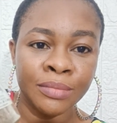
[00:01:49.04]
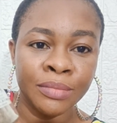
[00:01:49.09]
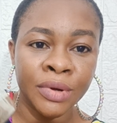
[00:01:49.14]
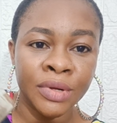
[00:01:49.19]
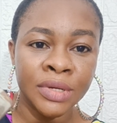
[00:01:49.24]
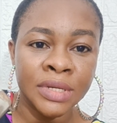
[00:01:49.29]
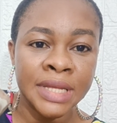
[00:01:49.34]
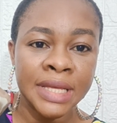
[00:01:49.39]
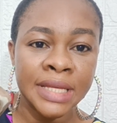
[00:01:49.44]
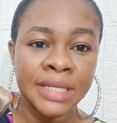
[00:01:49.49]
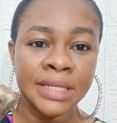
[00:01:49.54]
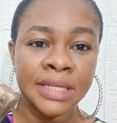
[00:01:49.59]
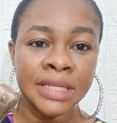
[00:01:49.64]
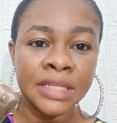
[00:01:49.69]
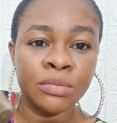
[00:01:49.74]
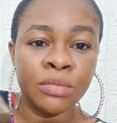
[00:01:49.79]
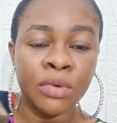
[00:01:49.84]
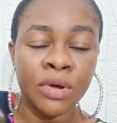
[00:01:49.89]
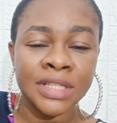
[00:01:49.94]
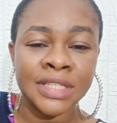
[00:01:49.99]
But this
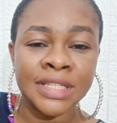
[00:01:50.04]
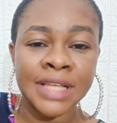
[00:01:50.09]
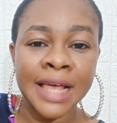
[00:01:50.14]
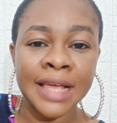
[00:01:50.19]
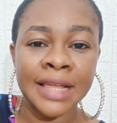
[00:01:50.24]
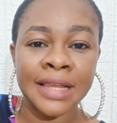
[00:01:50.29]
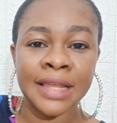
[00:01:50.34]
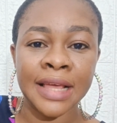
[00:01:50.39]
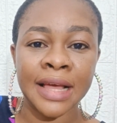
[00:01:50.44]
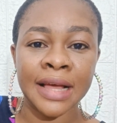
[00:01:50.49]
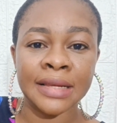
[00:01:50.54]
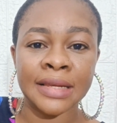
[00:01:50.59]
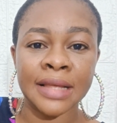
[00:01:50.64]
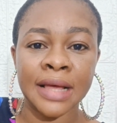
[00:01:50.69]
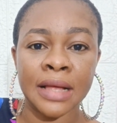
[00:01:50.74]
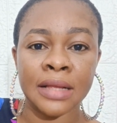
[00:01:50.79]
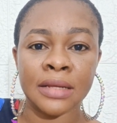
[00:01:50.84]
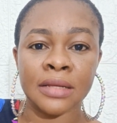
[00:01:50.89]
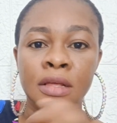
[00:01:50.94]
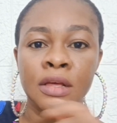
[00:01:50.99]
is more tinier
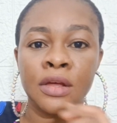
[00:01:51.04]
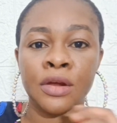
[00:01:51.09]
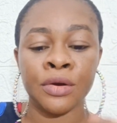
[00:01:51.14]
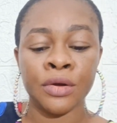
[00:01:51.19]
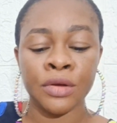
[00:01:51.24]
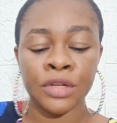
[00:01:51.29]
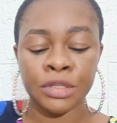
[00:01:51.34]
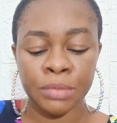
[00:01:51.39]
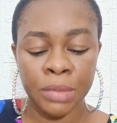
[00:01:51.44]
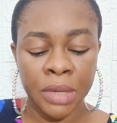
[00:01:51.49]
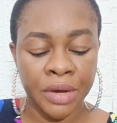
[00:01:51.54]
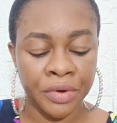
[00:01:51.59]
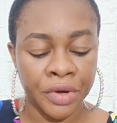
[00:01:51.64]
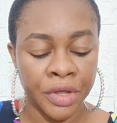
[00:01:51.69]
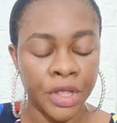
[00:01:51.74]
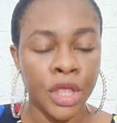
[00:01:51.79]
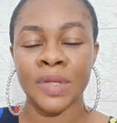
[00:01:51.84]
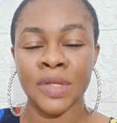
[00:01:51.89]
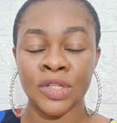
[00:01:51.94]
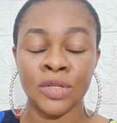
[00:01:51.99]
than
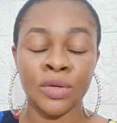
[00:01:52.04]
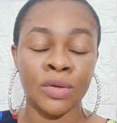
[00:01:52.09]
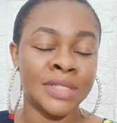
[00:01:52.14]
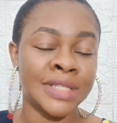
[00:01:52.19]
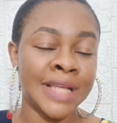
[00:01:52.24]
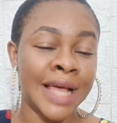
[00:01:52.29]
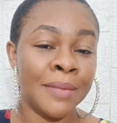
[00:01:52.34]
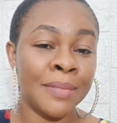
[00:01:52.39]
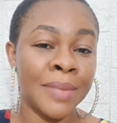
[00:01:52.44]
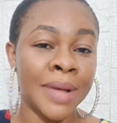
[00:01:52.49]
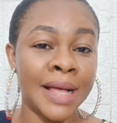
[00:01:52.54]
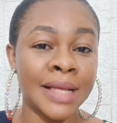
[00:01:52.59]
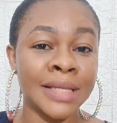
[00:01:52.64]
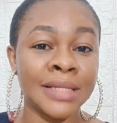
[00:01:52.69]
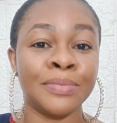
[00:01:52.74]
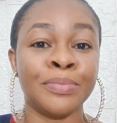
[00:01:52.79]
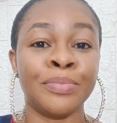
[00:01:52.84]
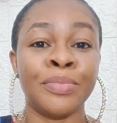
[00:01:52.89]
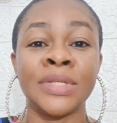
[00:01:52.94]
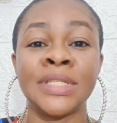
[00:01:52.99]
rosemary. So thyme
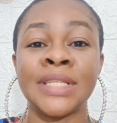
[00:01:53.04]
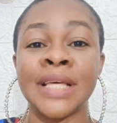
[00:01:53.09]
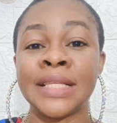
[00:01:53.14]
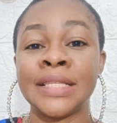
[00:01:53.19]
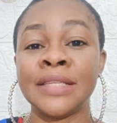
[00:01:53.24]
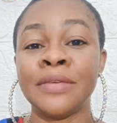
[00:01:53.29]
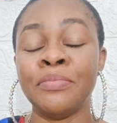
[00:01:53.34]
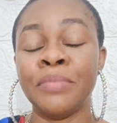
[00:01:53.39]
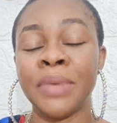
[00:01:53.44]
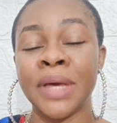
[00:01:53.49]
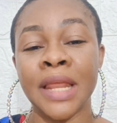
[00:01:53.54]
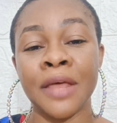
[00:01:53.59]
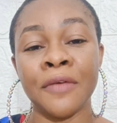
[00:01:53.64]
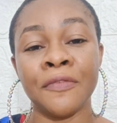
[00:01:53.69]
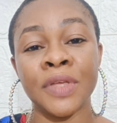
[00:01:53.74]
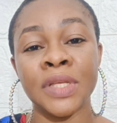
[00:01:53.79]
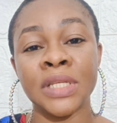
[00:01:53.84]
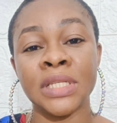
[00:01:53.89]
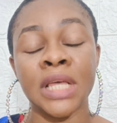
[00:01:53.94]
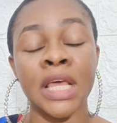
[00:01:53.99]
has protective
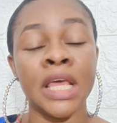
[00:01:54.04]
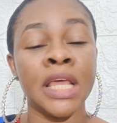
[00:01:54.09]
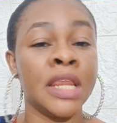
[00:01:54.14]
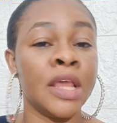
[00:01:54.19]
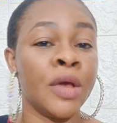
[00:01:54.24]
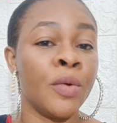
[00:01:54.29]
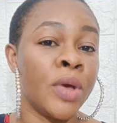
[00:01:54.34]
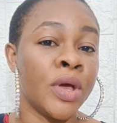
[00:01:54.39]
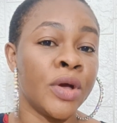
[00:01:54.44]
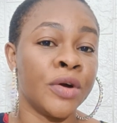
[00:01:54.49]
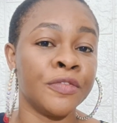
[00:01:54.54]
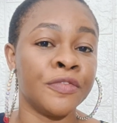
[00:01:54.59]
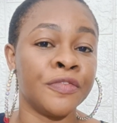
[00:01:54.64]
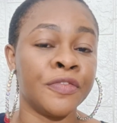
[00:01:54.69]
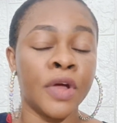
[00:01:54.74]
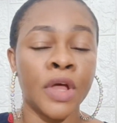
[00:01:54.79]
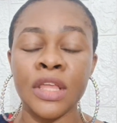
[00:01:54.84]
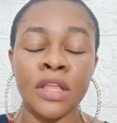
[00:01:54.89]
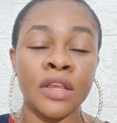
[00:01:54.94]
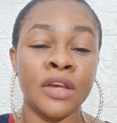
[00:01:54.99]
benefits in a way
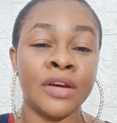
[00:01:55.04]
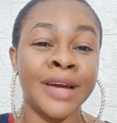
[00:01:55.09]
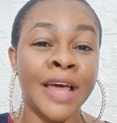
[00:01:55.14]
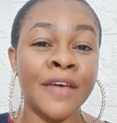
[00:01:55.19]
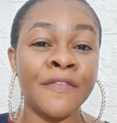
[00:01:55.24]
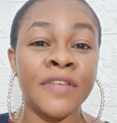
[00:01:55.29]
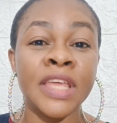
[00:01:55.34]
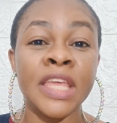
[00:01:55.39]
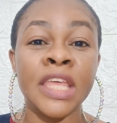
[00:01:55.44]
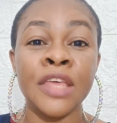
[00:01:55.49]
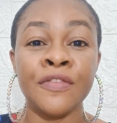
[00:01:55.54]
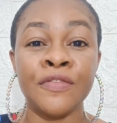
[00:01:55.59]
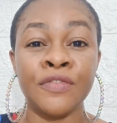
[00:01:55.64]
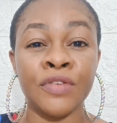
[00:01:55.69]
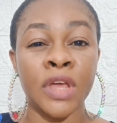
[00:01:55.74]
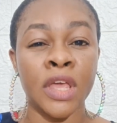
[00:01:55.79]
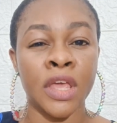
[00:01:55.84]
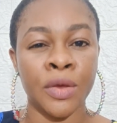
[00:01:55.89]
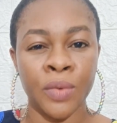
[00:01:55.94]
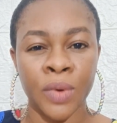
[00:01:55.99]
of driving
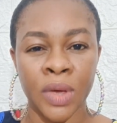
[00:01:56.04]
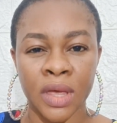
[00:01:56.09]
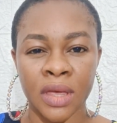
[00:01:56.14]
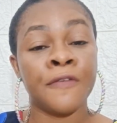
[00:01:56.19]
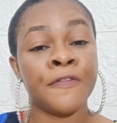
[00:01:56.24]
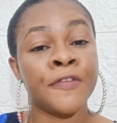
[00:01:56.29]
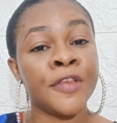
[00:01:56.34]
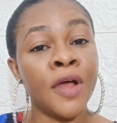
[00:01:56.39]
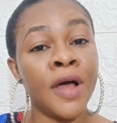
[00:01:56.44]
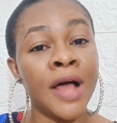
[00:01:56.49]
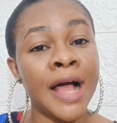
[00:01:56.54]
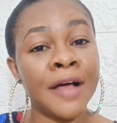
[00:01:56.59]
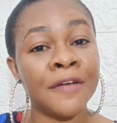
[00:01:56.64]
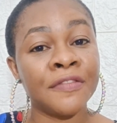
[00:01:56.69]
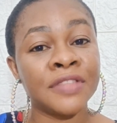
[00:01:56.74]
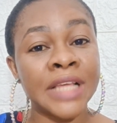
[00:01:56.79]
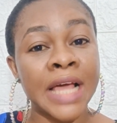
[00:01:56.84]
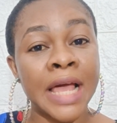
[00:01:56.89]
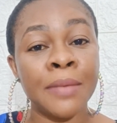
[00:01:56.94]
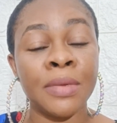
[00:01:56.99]
evil away. If you don't
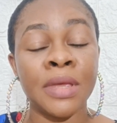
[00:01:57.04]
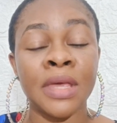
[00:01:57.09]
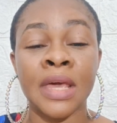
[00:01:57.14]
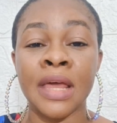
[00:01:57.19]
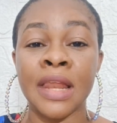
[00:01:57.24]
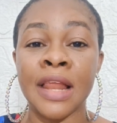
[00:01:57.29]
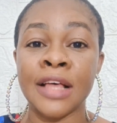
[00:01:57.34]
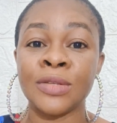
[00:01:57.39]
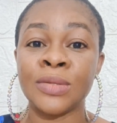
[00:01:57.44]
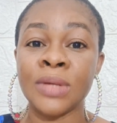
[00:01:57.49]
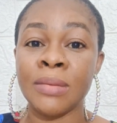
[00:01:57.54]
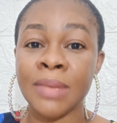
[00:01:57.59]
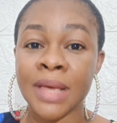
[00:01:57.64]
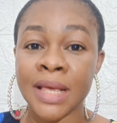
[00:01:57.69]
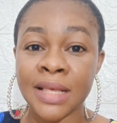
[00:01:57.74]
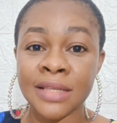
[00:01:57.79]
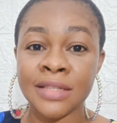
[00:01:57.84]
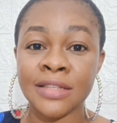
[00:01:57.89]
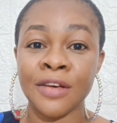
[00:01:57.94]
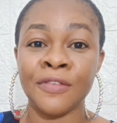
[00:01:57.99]
have thyme, you can also
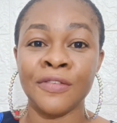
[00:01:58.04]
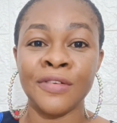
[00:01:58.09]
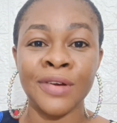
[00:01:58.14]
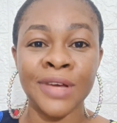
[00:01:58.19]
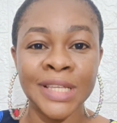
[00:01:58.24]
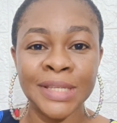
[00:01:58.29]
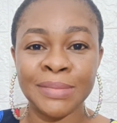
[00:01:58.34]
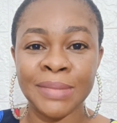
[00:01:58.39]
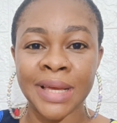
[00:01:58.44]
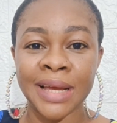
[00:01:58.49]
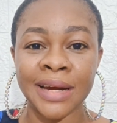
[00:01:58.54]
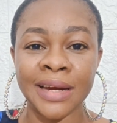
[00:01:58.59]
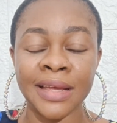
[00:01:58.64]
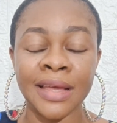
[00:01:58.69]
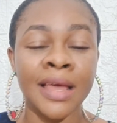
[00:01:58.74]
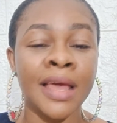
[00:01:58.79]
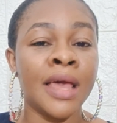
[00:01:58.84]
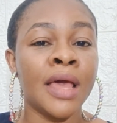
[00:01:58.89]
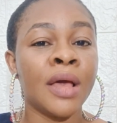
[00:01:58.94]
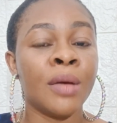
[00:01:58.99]
make use of
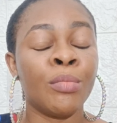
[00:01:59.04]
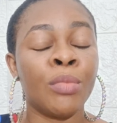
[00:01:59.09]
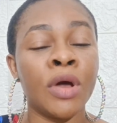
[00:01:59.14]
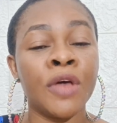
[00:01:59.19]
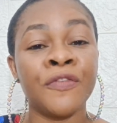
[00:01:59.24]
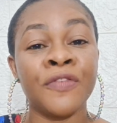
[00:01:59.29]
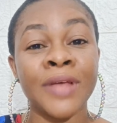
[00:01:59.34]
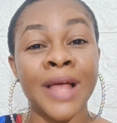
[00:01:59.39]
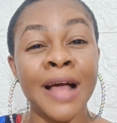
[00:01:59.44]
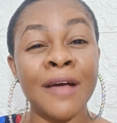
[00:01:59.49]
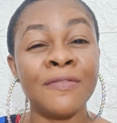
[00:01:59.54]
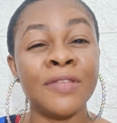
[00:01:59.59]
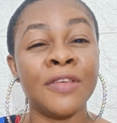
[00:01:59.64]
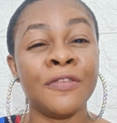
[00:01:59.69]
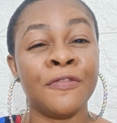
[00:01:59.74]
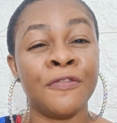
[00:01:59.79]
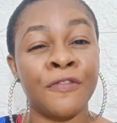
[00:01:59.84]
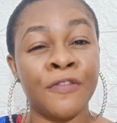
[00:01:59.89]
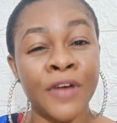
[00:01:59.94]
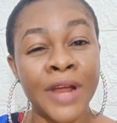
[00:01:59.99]
rosemary. But if you have
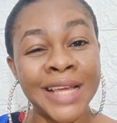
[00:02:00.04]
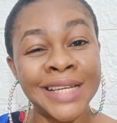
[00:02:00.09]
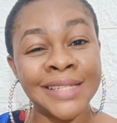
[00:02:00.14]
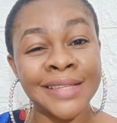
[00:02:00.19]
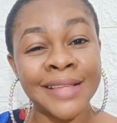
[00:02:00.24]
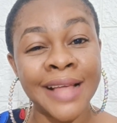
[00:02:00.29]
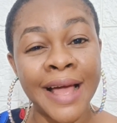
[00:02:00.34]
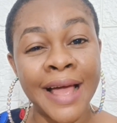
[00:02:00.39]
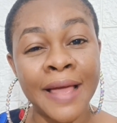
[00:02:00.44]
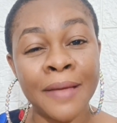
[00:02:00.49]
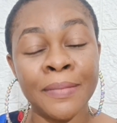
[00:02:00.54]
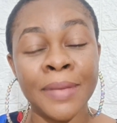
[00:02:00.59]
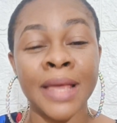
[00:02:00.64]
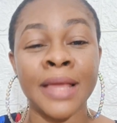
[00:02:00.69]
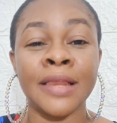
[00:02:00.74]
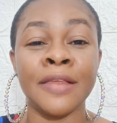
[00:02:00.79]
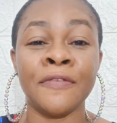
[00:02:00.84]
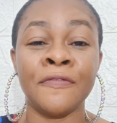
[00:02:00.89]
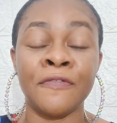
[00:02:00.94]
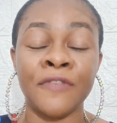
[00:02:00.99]
the fresh thyme
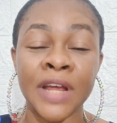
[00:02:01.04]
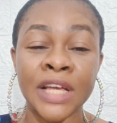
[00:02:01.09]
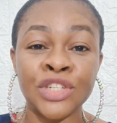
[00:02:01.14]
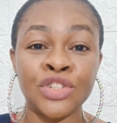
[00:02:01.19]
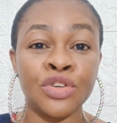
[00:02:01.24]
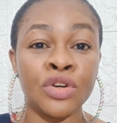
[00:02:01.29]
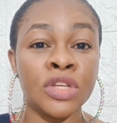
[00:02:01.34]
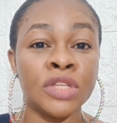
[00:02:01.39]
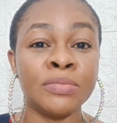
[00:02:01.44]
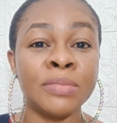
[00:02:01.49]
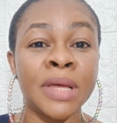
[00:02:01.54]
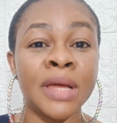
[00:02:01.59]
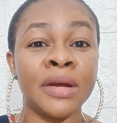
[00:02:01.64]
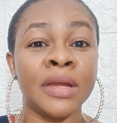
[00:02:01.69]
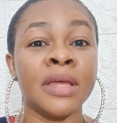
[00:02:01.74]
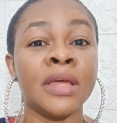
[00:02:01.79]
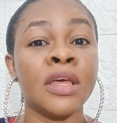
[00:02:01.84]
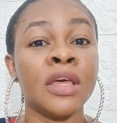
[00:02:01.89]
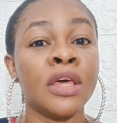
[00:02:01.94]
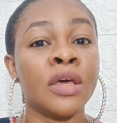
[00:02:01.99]
and the fresh
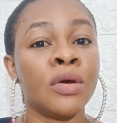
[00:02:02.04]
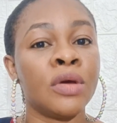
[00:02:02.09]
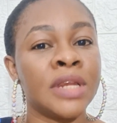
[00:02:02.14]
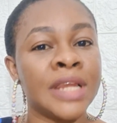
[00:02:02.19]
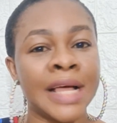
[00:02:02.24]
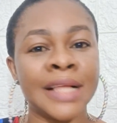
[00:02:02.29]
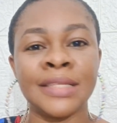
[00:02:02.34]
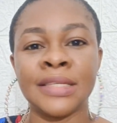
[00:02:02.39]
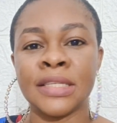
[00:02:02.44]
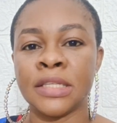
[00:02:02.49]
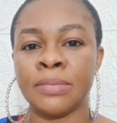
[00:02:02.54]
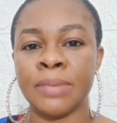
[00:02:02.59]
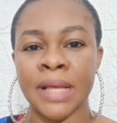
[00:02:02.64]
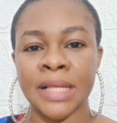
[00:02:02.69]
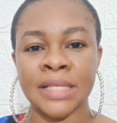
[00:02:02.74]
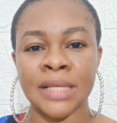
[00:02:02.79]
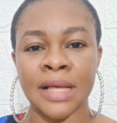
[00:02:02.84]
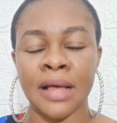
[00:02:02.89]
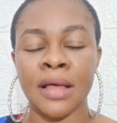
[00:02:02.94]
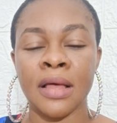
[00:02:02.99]
rosemary, that is
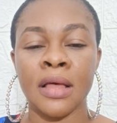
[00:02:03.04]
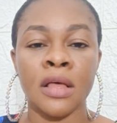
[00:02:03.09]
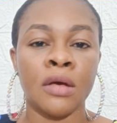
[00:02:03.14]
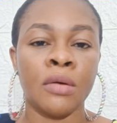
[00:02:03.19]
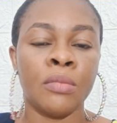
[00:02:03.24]
better.